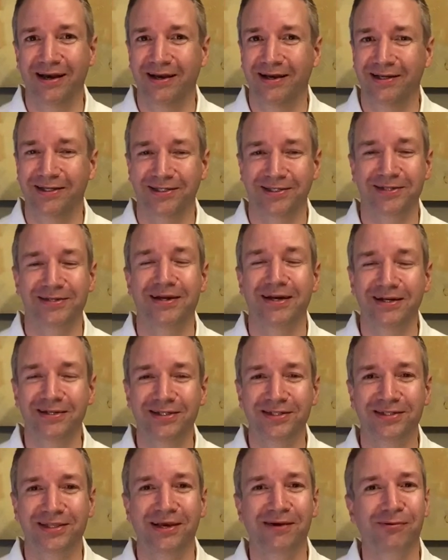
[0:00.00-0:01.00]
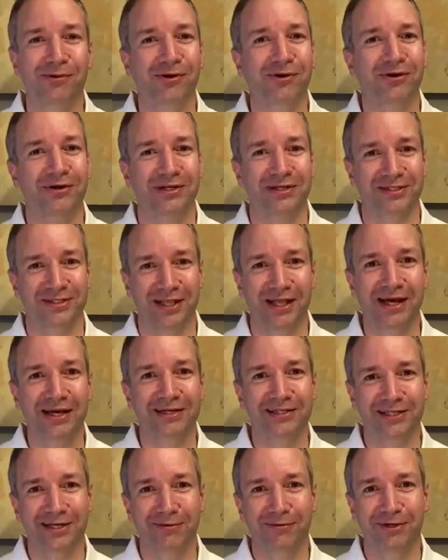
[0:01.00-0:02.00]
as nice as they were and as glad
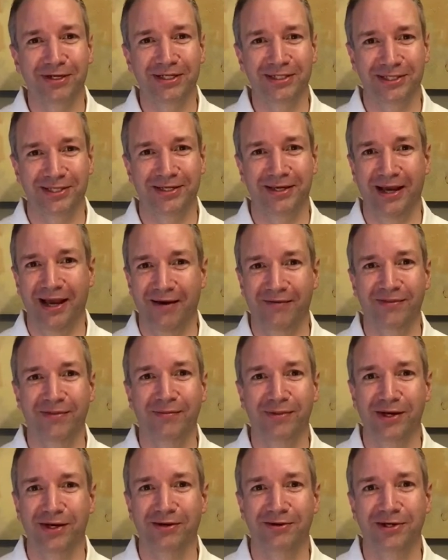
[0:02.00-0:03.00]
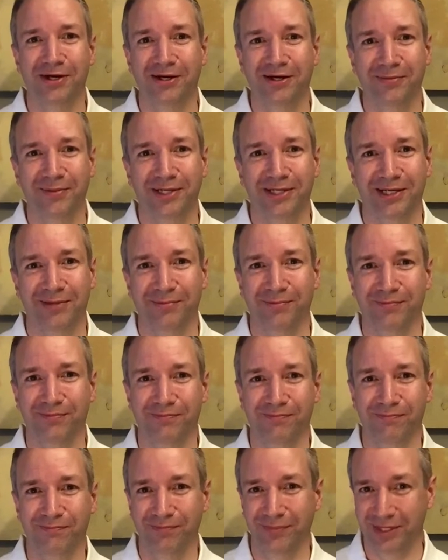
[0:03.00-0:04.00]
as I was to have them there documenting
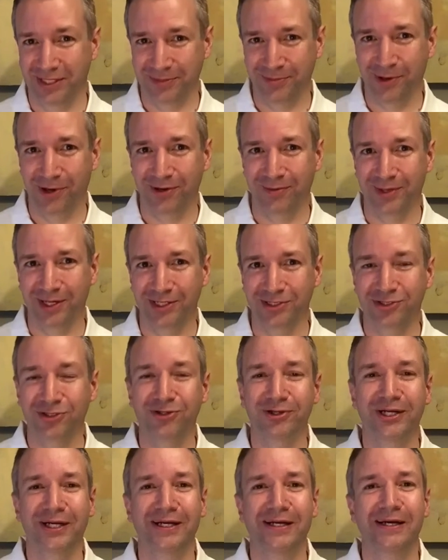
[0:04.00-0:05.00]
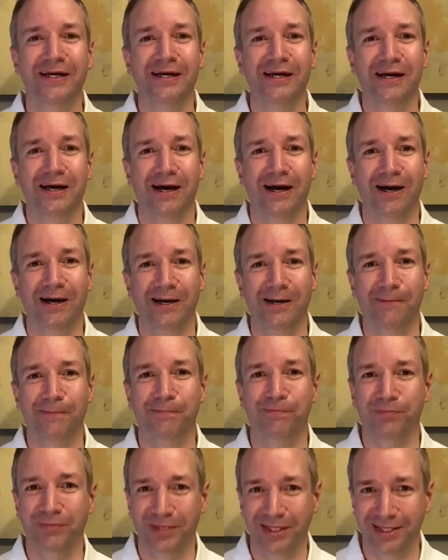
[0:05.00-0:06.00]
this part of my journey,
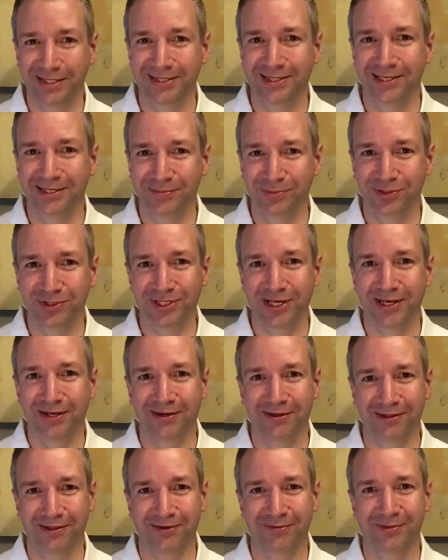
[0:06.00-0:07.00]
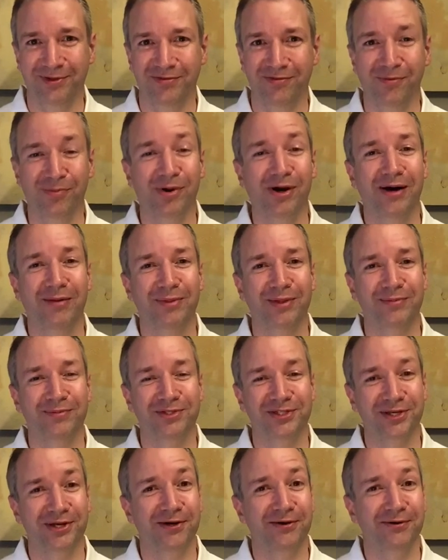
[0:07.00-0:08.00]
this did present a little bit of a problem.
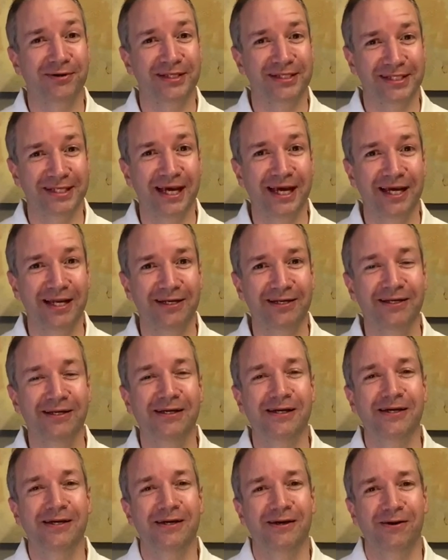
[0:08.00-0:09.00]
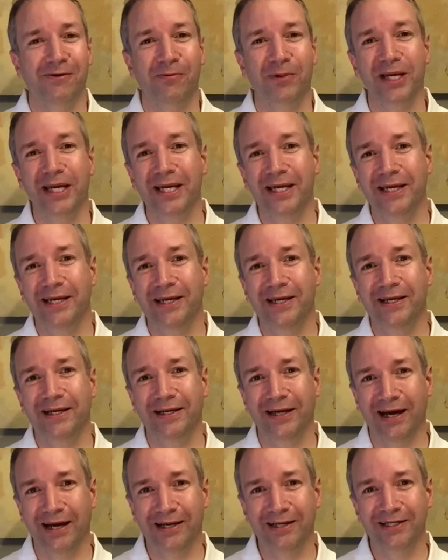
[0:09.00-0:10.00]
So instead, we
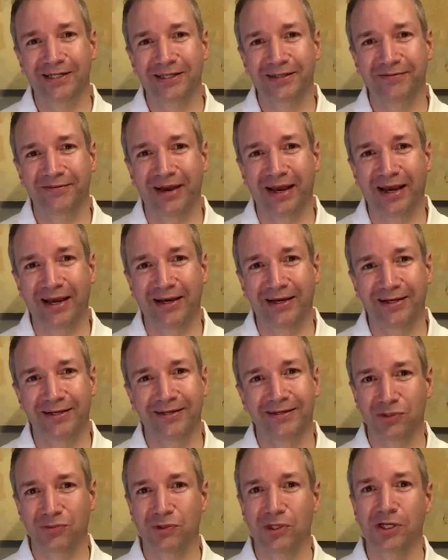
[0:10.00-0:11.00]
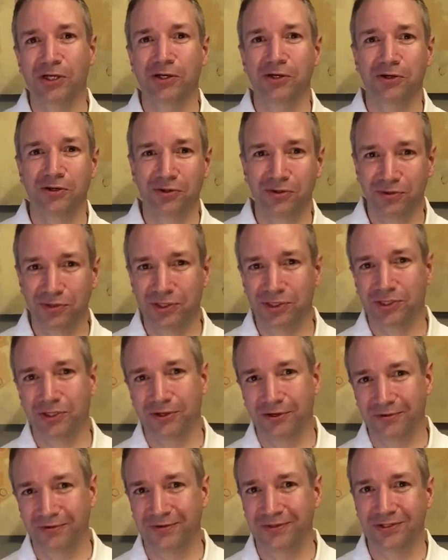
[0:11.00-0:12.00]
got into the van, rode
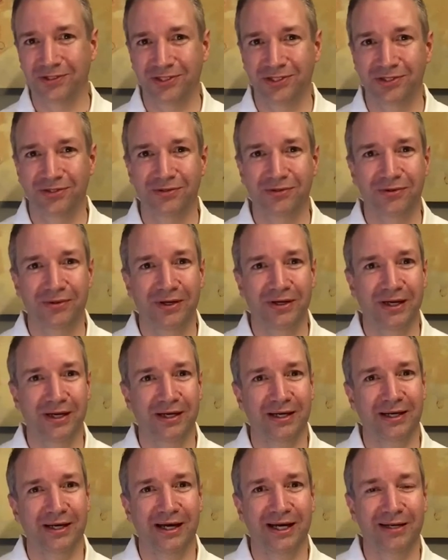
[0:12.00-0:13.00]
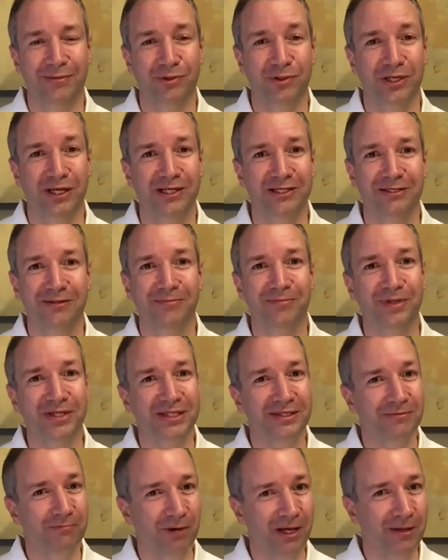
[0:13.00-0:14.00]
over to Animal Kingdom,
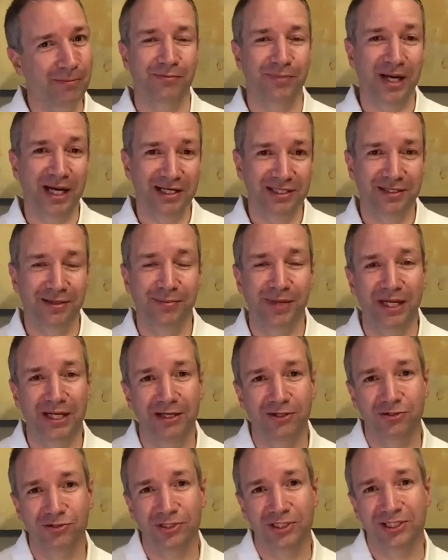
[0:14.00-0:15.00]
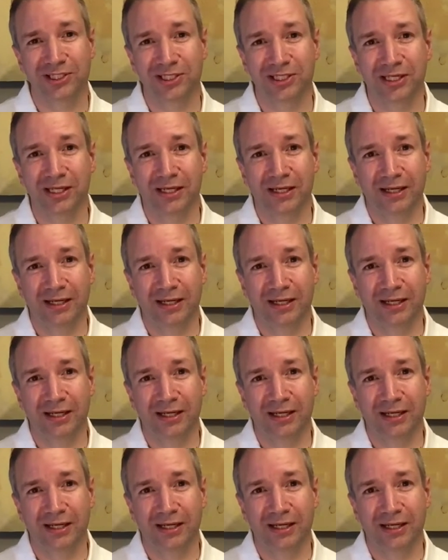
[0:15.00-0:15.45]
but went past the main entrance,